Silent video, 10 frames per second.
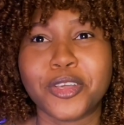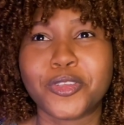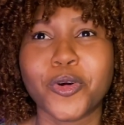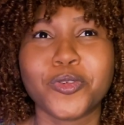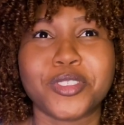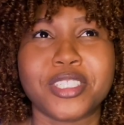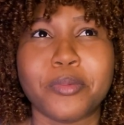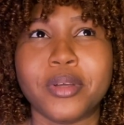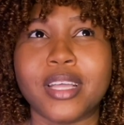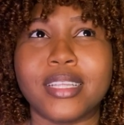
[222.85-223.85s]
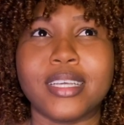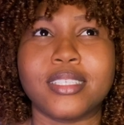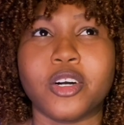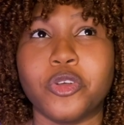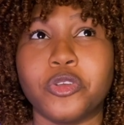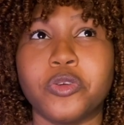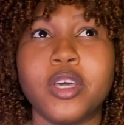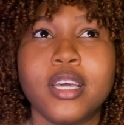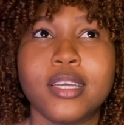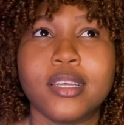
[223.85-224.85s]
You talk to someone and they tell you,
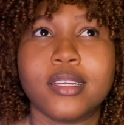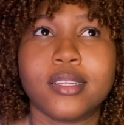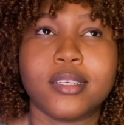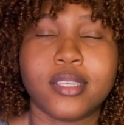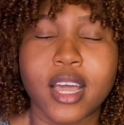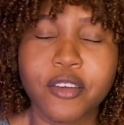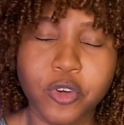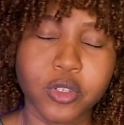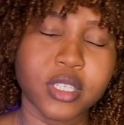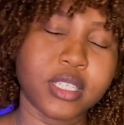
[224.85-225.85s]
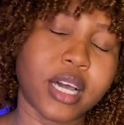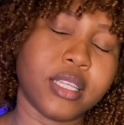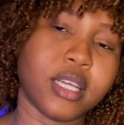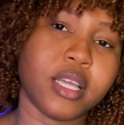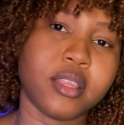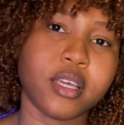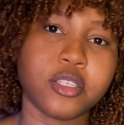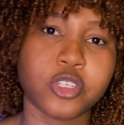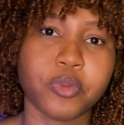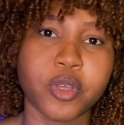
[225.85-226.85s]
today, I've got this idea and I think
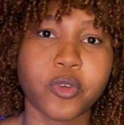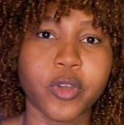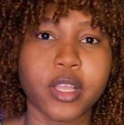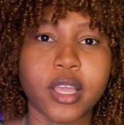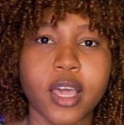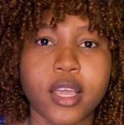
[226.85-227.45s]
it's going to be great.